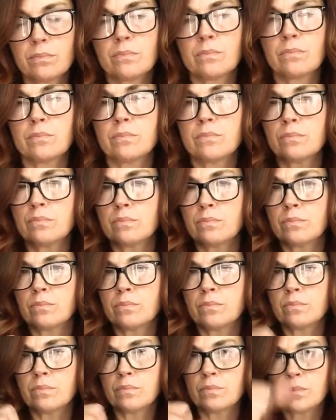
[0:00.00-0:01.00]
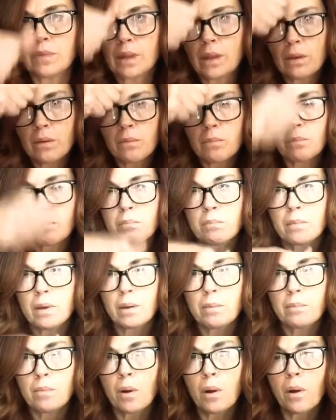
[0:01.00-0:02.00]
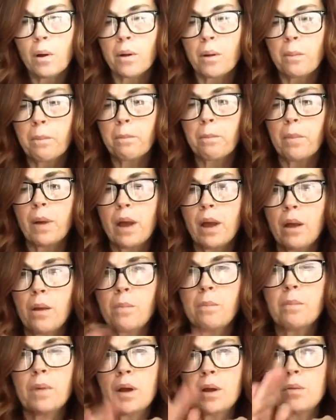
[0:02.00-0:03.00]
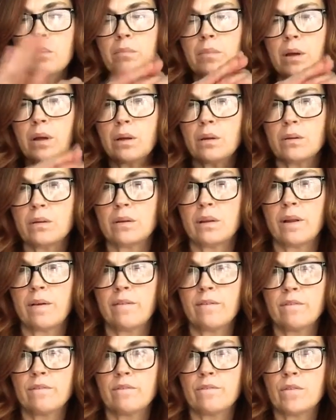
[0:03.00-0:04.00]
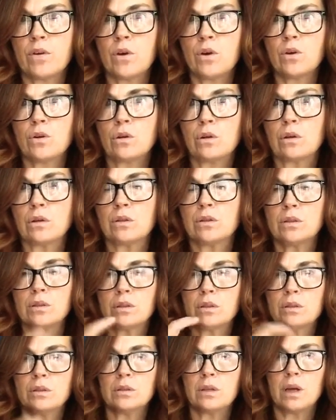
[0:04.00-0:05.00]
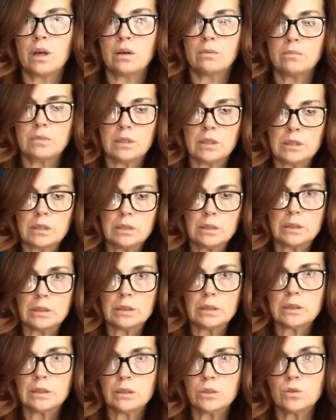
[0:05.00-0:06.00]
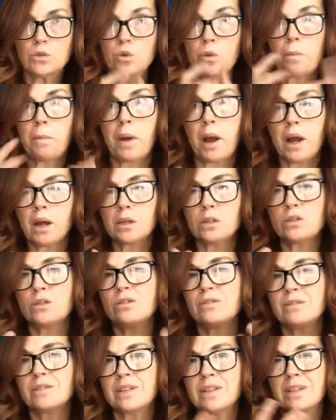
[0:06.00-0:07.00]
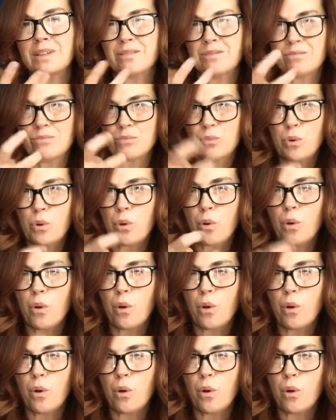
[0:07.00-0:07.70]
So yeah, remember, we're building. We don't want it all in the first go round, because it makes it hard to come back from that if you make a mistake.